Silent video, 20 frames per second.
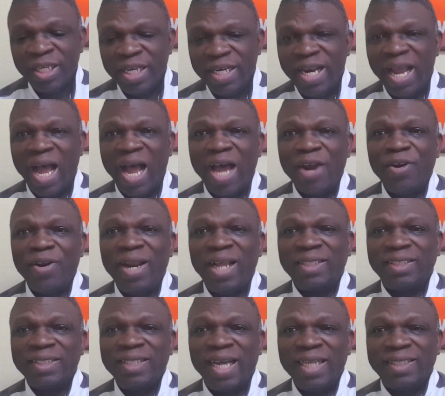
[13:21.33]
Now, another
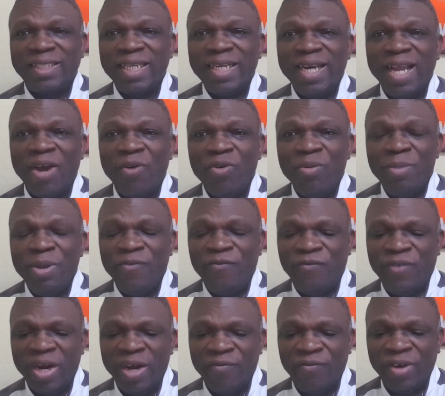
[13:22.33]
thing I think that will be
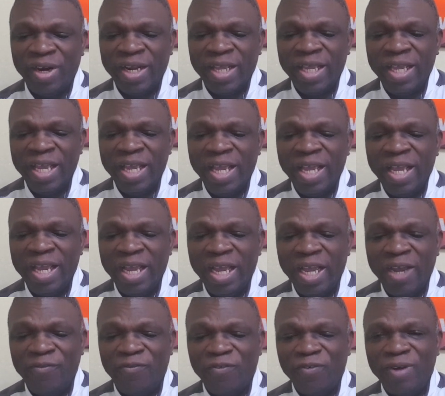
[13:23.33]
very, very
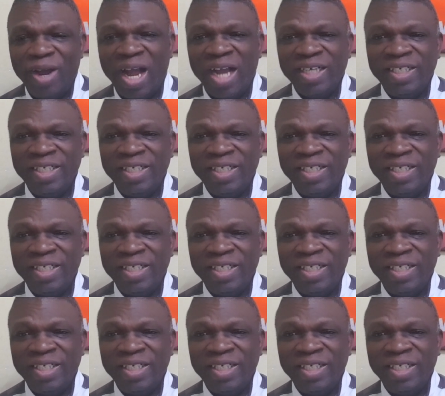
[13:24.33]
helpful,